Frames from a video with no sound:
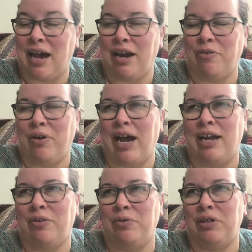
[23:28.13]
I
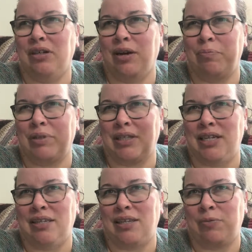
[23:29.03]
don't
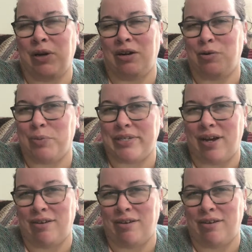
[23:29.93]
completely 100%